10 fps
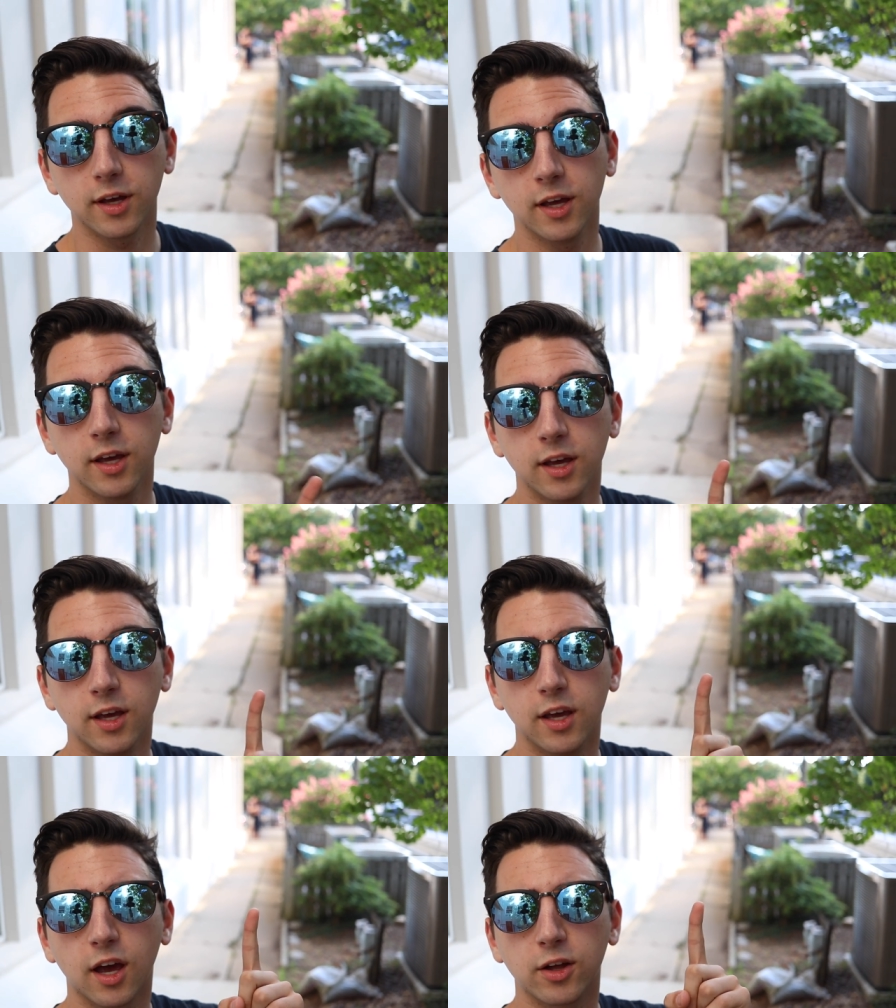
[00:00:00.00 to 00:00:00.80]

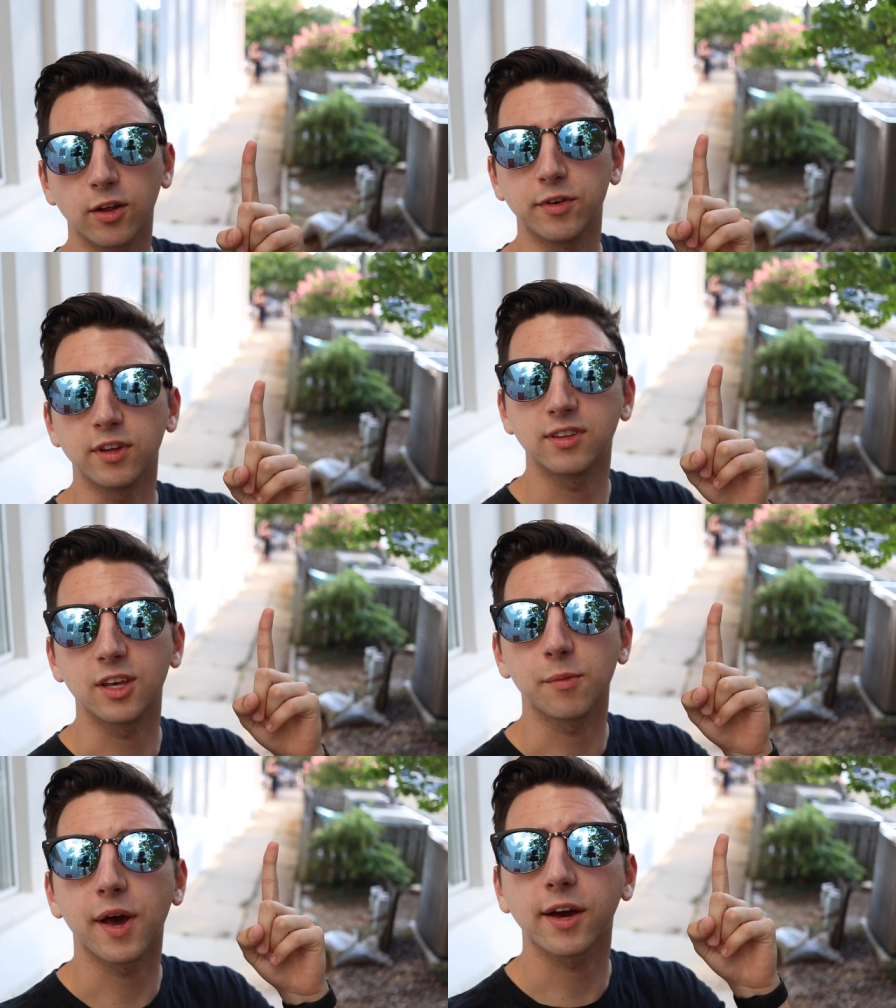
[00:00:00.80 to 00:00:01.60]
I don't know if you can see
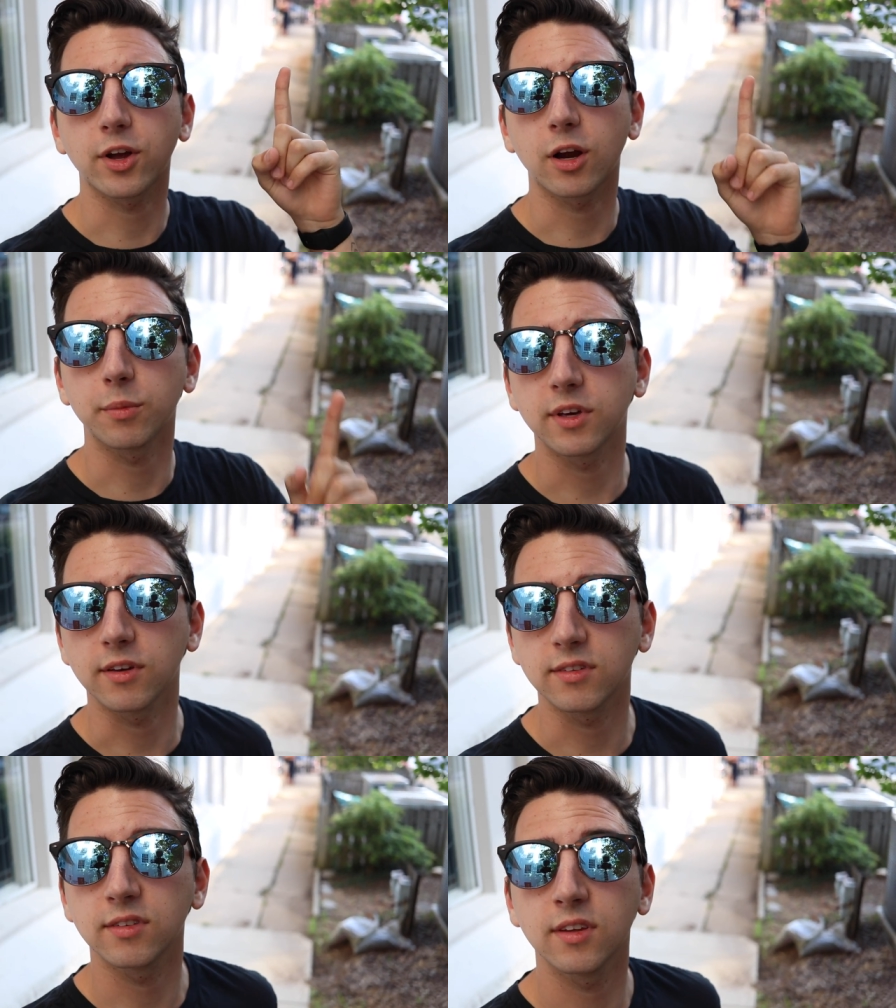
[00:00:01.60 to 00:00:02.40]
him back there
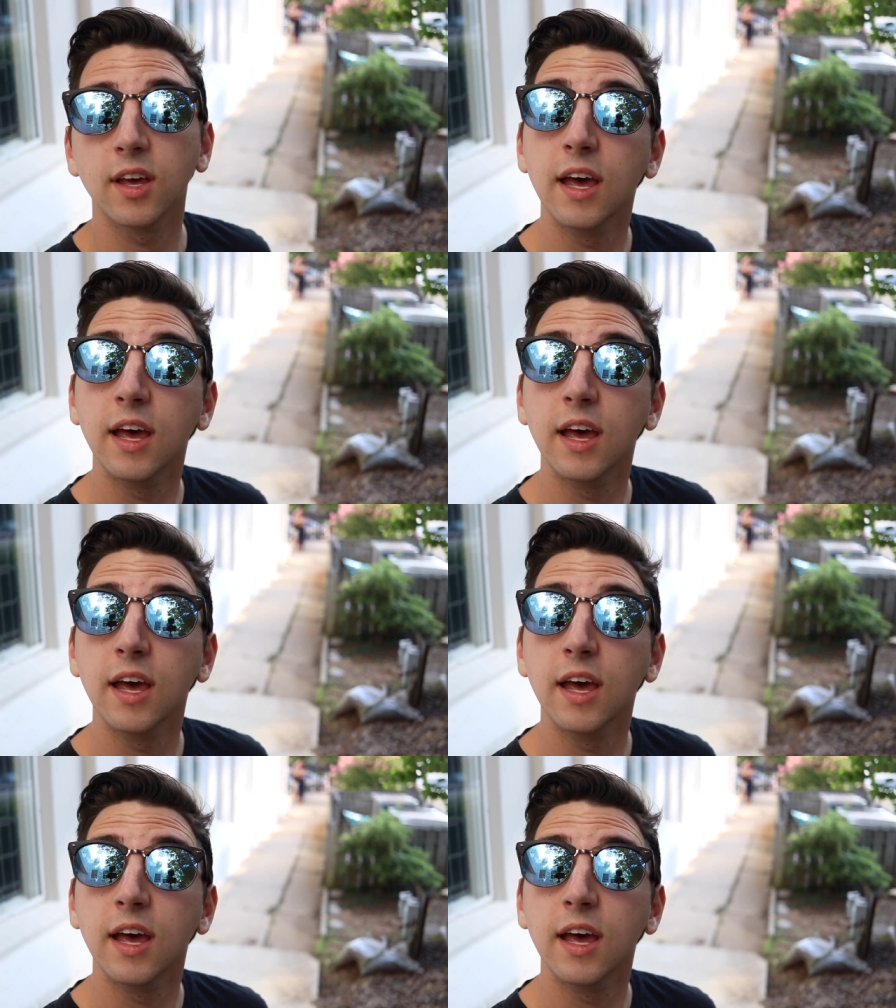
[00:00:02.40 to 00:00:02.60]
because